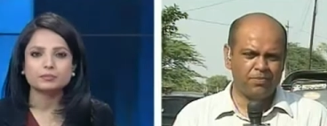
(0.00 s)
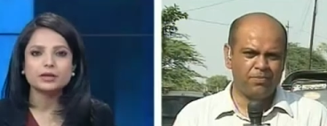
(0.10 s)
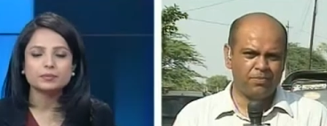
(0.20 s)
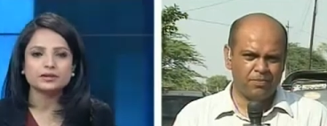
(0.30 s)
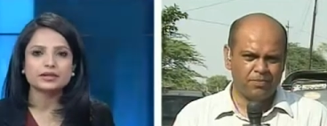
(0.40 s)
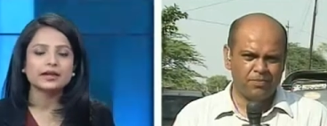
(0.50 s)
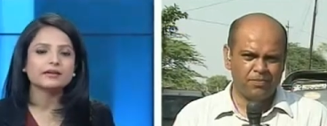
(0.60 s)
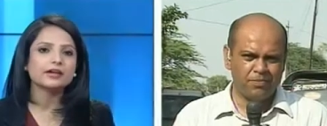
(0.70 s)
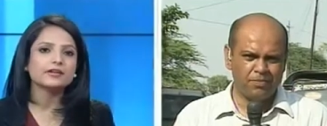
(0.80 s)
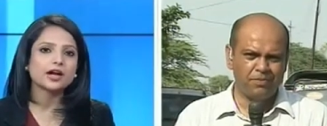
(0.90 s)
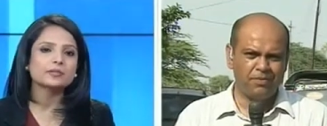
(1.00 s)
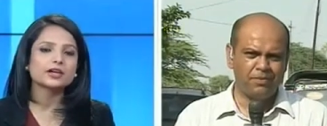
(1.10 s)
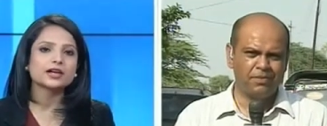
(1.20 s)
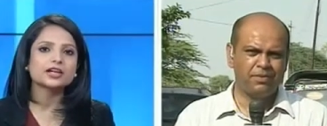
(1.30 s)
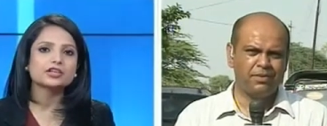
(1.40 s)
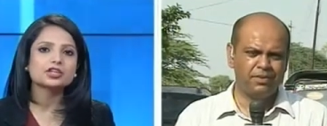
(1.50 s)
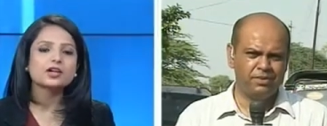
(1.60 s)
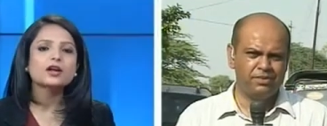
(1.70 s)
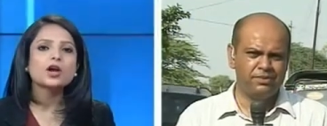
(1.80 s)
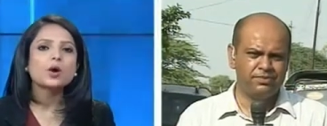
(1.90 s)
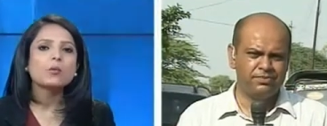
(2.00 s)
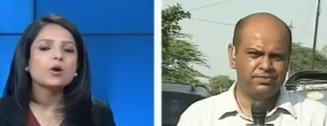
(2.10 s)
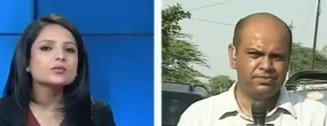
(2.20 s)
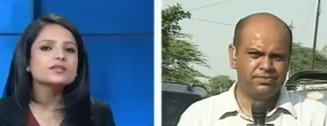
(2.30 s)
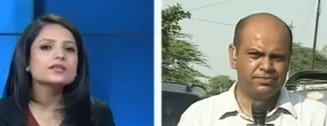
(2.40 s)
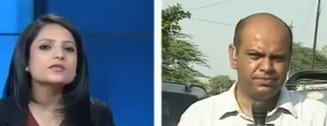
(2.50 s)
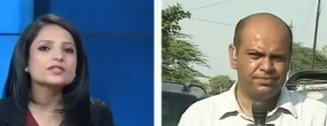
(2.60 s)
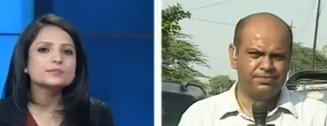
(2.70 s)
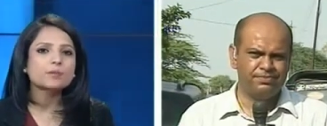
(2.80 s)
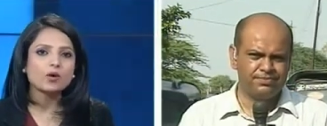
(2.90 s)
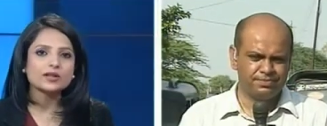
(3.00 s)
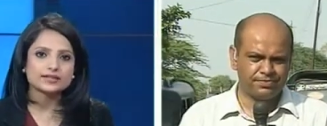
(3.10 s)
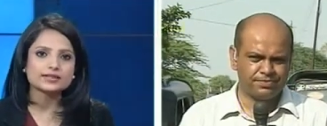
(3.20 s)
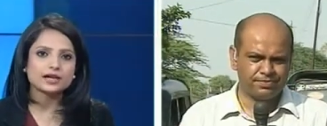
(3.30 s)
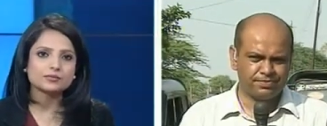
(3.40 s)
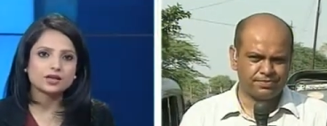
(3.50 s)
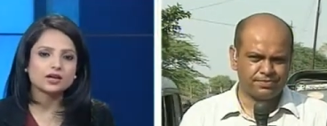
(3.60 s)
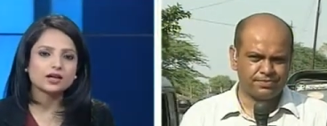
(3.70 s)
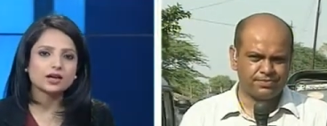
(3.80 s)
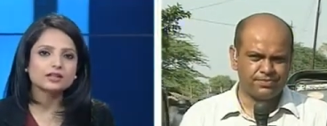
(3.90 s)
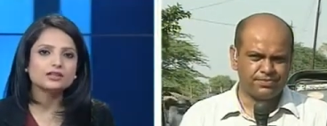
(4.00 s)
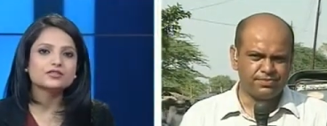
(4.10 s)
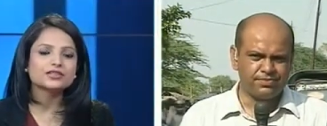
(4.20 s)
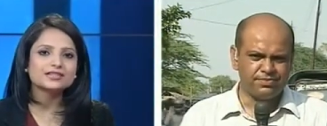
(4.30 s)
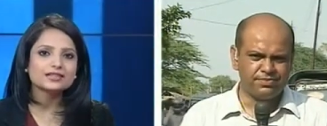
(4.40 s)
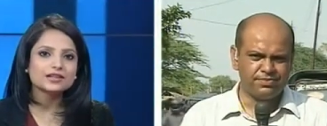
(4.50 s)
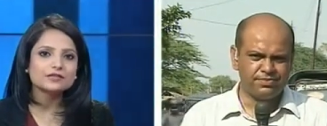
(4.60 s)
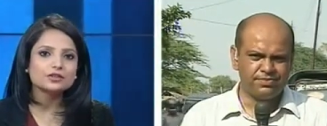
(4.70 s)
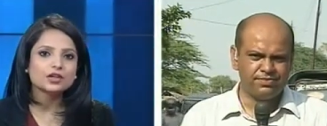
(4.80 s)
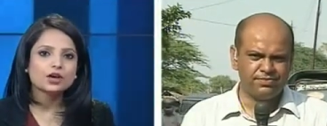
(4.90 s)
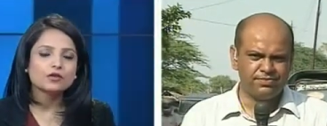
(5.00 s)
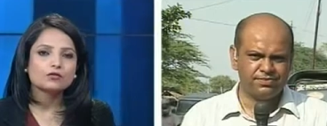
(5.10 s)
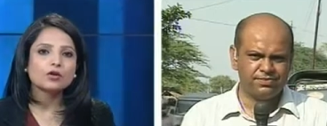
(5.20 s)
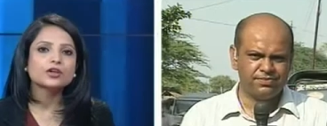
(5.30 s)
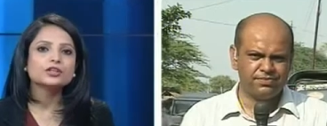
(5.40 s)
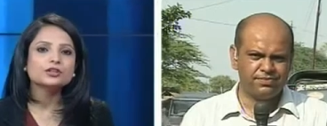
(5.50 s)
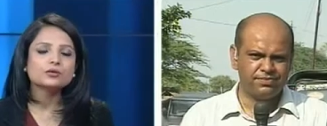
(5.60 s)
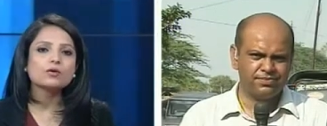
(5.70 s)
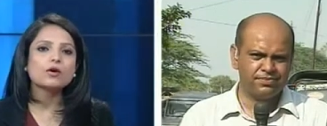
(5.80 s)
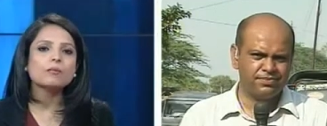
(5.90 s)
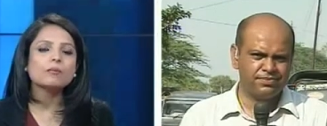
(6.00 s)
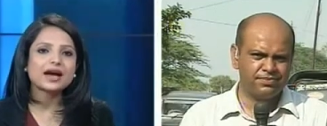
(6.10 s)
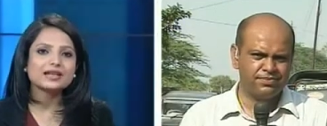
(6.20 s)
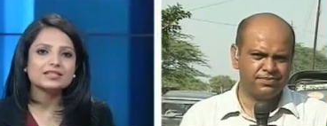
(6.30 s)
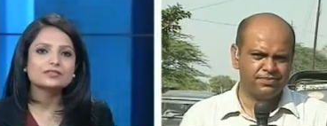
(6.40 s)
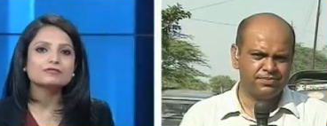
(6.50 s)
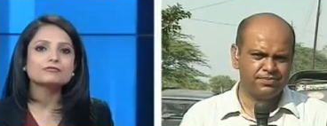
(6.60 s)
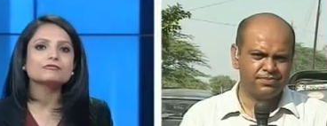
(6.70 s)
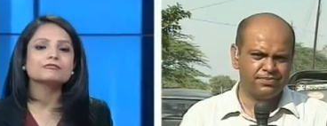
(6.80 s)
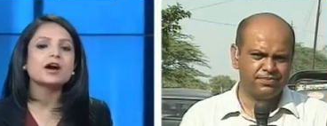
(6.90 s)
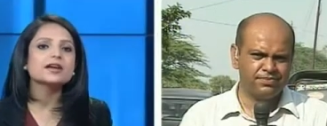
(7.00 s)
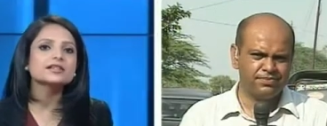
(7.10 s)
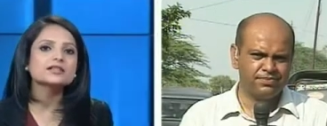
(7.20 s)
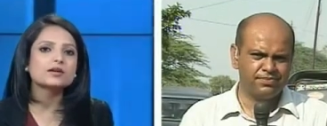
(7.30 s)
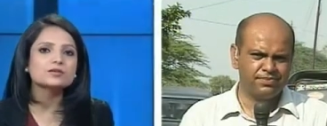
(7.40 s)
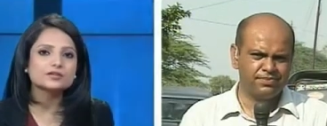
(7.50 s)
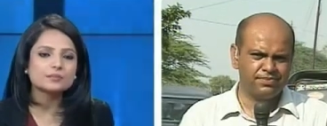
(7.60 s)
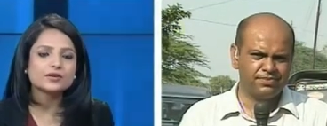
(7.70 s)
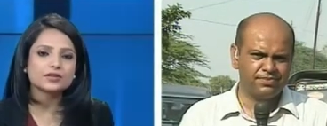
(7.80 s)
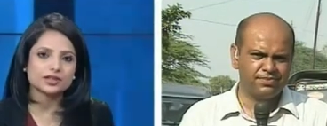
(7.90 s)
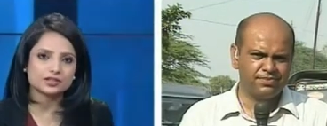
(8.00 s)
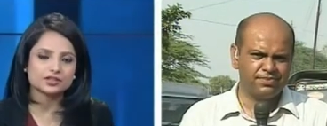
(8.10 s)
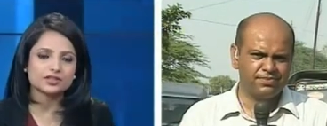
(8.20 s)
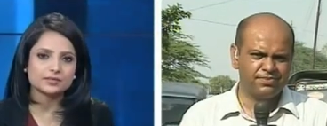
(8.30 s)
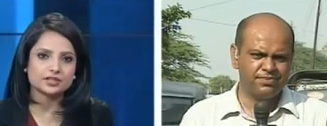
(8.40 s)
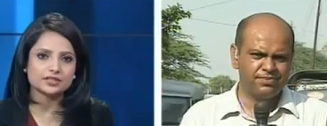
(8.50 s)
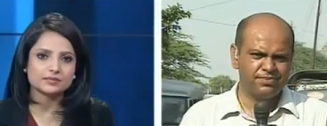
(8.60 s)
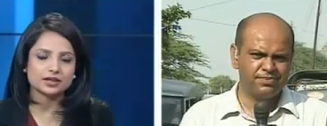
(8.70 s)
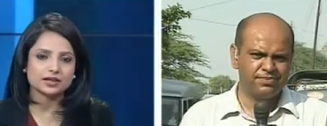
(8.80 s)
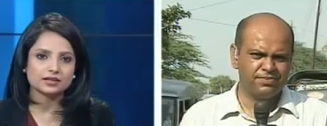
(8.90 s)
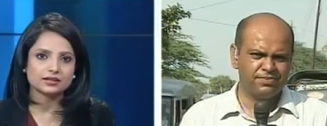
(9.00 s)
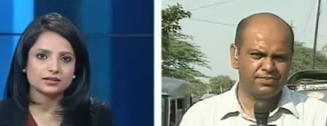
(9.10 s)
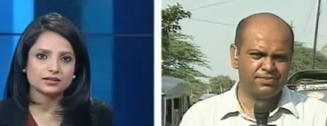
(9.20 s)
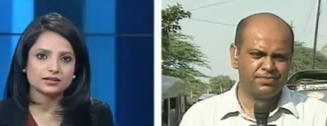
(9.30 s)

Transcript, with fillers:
Speaker 1: people there in Raebareli. Ashar, what was the response that Priyanka Gandhi received for her new combative fight it out spirit that she's been displaying?